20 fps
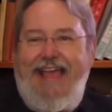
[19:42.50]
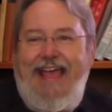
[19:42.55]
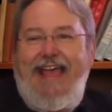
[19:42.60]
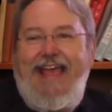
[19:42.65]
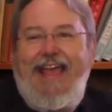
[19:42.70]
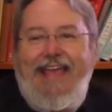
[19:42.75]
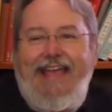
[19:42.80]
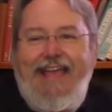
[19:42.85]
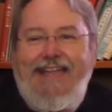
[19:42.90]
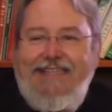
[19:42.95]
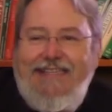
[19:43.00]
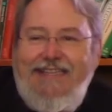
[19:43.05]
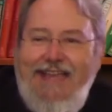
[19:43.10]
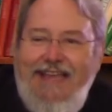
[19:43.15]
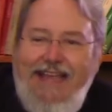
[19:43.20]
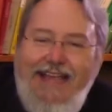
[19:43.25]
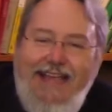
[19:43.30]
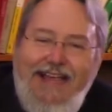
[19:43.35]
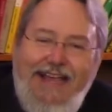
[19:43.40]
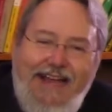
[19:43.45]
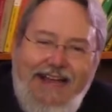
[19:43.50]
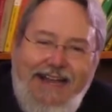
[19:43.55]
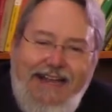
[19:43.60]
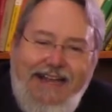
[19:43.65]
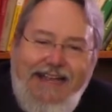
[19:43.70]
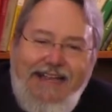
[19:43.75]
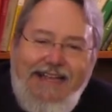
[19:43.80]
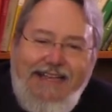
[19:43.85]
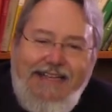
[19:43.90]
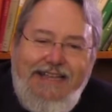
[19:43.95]
it's
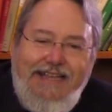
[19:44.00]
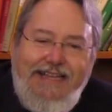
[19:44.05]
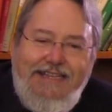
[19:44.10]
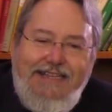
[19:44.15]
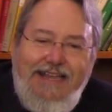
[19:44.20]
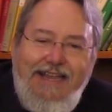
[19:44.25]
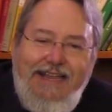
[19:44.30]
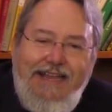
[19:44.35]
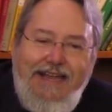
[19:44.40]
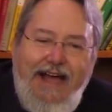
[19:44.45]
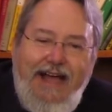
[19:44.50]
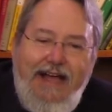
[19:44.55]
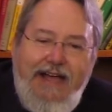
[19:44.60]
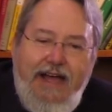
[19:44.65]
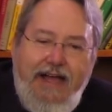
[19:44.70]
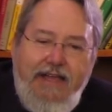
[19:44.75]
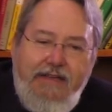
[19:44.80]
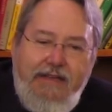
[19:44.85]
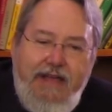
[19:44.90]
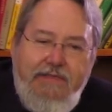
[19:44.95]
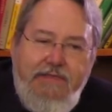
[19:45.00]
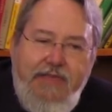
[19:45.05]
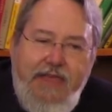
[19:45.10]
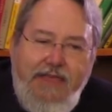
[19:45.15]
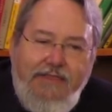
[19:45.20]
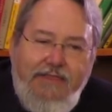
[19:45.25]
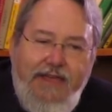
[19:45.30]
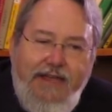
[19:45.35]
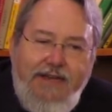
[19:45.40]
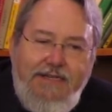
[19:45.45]
it, it, I, I
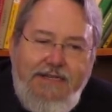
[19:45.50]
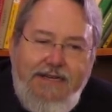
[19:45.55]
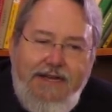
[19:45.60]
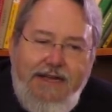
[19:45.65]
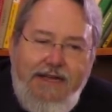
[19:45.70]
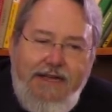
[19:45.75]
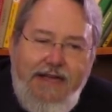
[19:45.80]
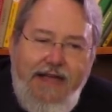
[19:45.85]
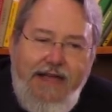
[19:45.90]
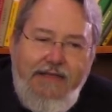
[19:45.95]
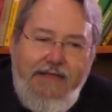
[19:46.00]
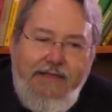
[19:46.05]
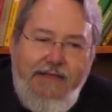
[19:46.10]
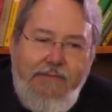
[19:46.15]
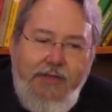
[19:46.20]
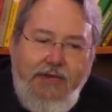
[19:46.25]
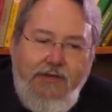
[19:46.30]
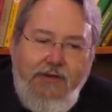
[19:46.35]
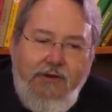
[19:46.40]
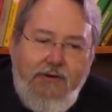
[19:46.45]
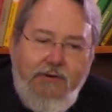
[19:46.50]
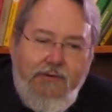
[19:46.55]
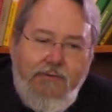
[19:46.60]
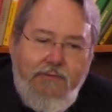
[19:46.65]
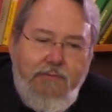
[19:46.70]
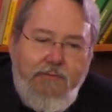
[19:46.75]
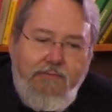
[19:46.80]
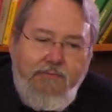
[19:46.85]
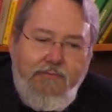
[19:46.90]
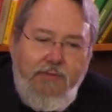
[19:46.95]
think that uh, I mean your
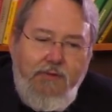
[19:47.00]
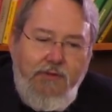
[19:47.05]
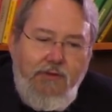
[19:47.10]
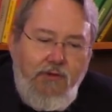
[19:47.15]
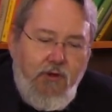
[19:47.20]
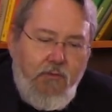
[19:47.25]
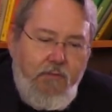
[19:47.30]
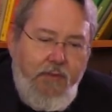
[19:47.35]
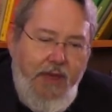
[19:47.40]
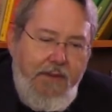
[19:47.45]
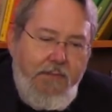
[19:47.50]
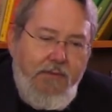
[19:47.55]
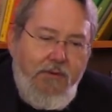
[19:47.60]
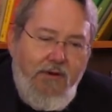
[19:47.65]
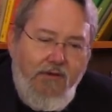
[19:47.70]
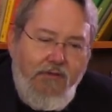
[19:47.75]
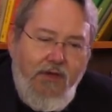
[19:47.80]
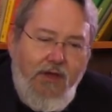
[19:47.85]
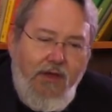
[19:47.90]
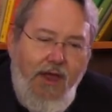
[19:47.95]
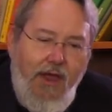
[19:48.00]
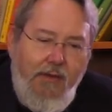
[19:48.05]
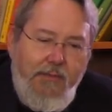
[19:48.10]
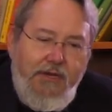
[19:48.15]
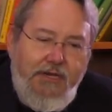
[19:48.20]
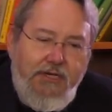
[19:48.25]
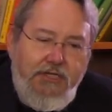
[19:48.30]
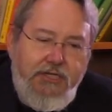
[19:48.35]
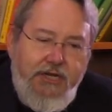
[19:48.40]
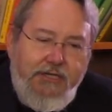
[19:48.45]
your paper on the Calabi
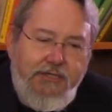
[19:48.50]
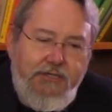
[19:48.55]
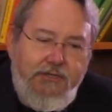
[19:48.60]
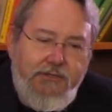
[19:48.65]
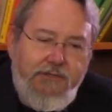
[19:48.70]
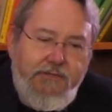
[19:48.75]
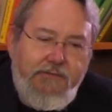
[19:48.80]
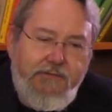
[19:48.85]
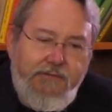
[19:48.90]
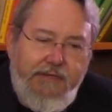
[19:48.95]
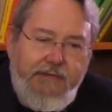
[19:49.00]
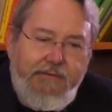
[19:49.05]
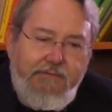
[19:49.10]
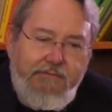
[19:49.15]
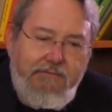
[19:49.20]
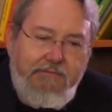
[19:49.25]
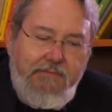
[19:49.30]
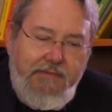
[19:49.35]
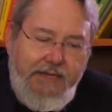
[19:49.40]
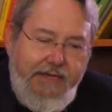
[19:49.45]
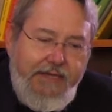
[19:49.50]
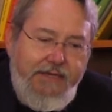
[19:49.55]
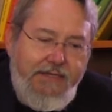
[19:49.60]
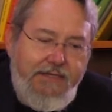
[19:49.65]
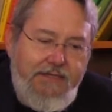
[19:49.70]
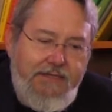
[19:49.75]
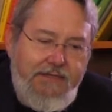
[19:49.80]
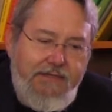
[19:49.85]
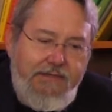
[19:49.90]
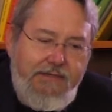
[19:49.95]
conjecture that
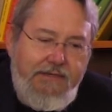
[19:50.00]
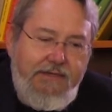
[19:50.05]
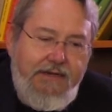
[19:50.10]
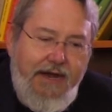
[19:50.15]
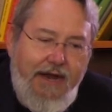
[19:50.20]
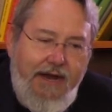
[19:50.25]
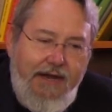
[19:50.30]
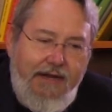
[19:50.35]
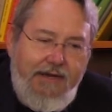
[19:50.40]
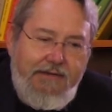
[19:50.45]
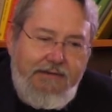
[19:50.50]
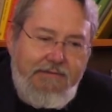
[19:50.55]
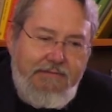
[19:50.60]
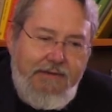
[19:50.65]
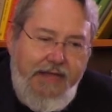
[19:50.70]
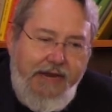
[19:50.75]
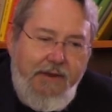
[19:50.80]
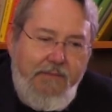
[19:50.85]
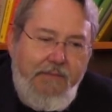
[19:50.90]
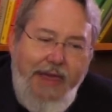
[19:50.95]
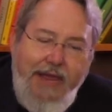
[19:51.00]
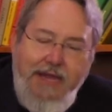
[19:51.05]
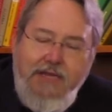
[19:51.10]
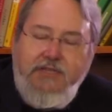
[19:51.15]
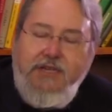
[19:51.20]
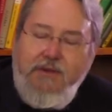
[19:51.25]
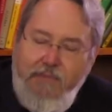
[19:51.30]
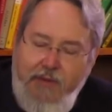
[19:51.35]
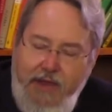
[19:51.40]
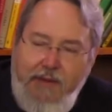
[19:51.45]
is uh, an
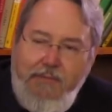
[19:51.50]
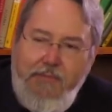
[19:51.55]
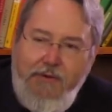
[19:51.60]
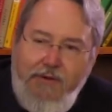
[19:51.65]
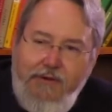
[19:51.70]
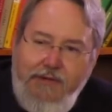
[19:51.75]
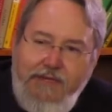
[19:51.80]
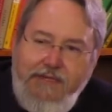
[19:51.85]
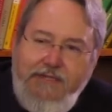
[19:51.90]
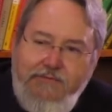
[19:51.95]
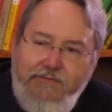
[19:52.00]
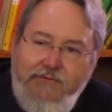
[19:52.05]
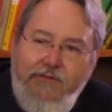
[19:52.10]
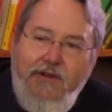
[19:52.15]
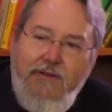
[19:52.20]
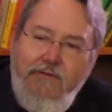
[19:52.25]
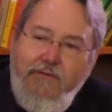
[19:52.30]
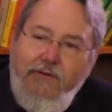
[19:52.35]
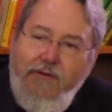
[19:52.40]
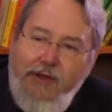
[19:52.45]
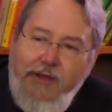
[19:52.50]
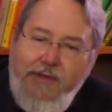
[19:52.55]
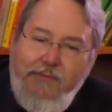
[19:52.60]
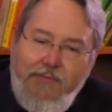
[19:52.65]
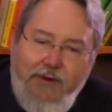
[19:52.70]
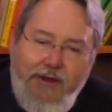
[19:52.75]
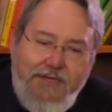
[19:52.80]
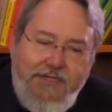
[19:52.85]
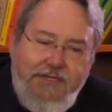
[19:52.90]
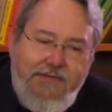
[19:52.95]
amazing paper. It's very very
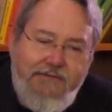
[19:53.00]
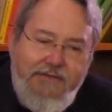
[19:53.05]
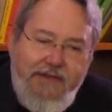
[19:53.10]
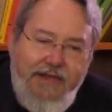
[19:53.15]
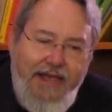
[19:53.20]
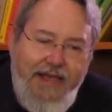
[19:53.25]
impressive,